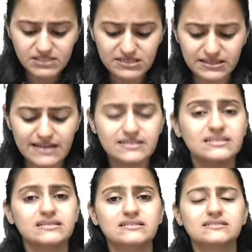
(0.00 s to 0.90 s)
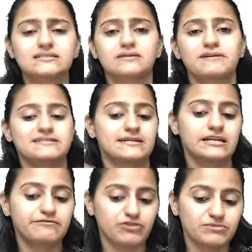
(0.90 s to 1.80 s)
That is
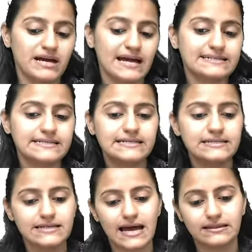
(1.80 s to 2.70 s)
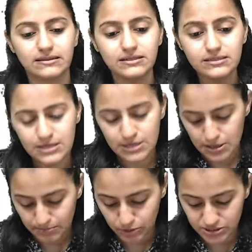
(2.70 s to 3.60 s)
basically from the anterior and the
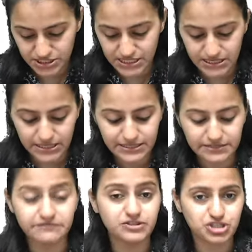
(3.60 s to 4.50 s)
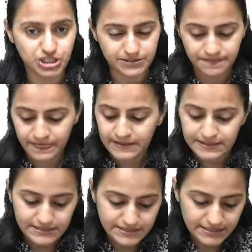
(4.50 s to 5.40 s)
posterior division.
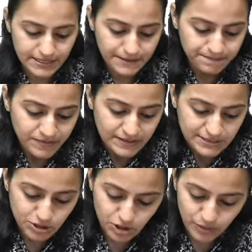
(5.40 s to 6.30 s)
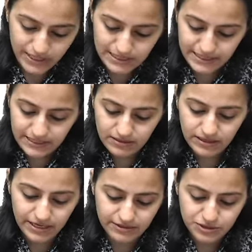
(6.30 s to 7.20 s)
Okay, so quickly
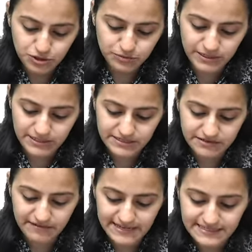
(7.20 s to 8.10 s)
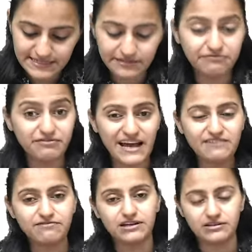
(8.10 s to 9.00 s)
in 2 minutes revising the
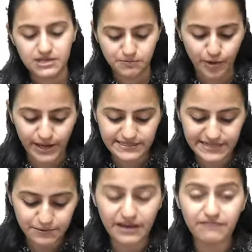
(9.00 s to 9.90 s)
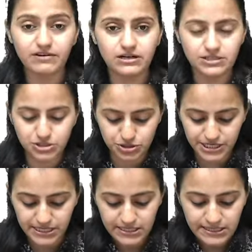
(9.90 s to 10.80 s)
5 learning points that we have learned
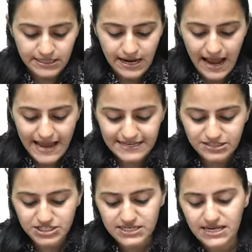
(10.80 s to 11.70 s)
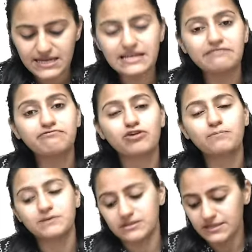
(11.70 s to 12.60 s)
today. IgA
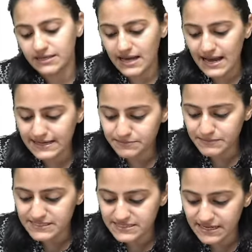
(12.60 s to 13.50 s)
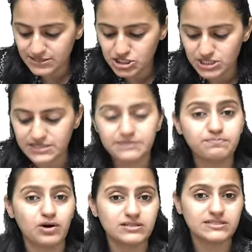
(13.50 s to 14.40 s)
nephropathy has mesangial
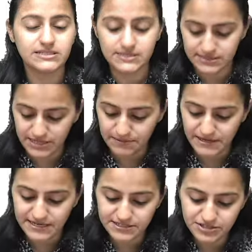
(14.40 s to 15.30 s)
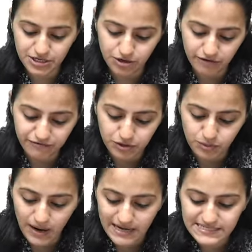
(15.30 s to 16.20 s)
deposits. There'll be history of
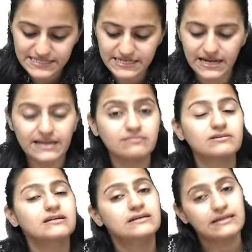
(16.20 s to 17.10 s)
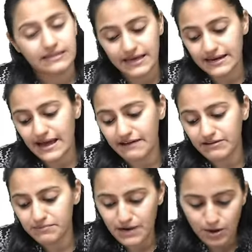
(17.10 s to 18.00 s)
URTI, then
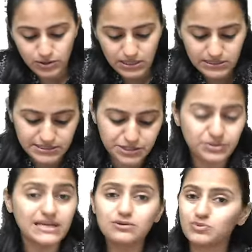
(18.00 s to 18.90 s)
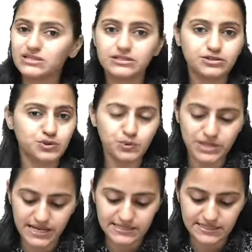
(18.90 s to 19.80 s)
having brown colored urine within 2
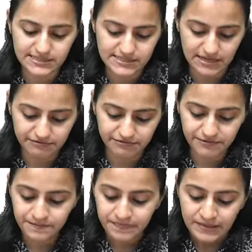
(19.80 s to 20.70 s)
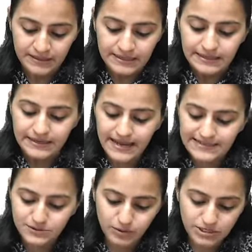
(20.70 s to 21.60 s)
days itself.
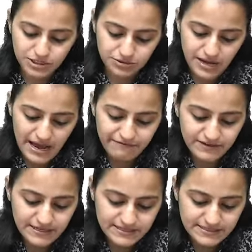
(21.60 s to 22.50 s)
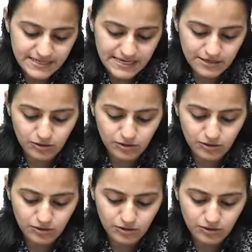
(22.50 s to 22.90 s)
Next, what you have is E.